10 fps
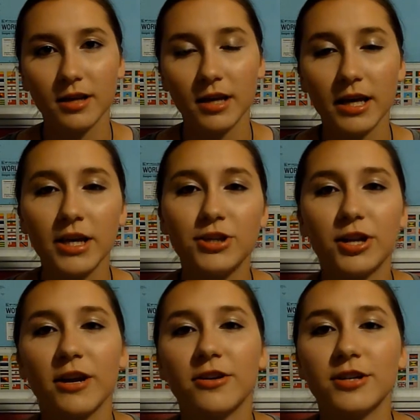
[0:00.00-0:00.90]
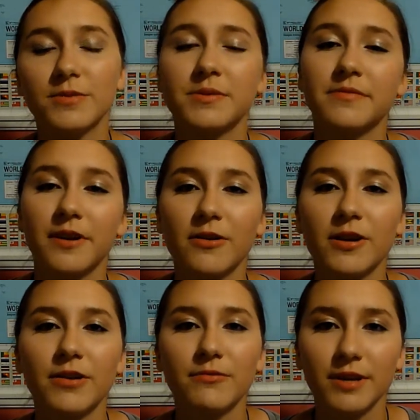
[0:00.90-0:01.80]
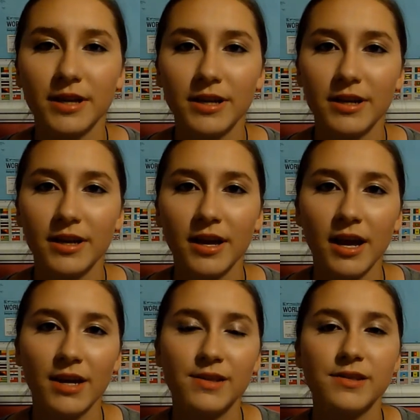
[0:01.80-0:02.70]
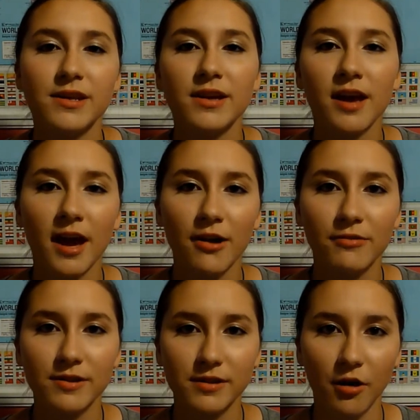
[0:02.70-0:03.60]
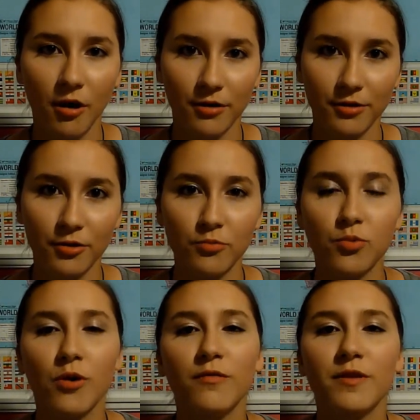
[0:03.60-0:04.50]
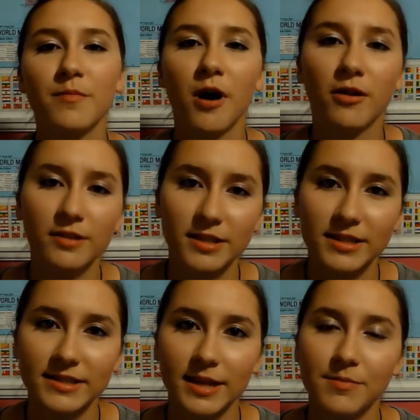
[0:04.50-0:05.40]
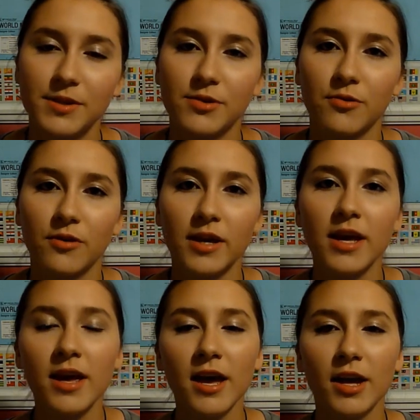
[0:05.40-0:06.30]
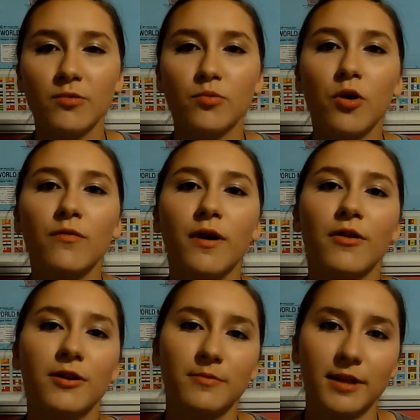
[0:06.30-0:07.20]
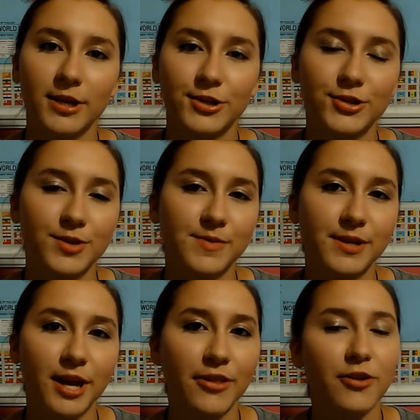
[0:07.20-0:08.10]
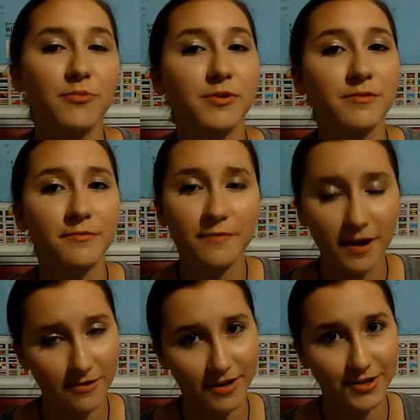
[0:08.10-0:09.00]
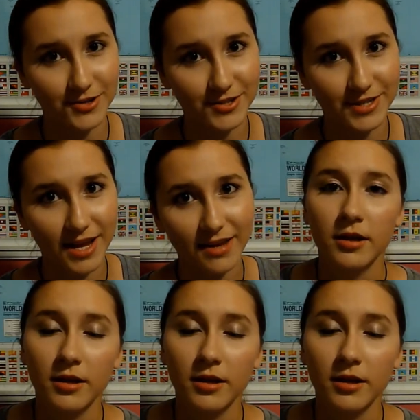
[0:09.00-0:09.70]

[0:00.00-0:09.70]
Each character was very unique, and seeing how this author wove them all into the same story and wove all their relationships together was very interesting.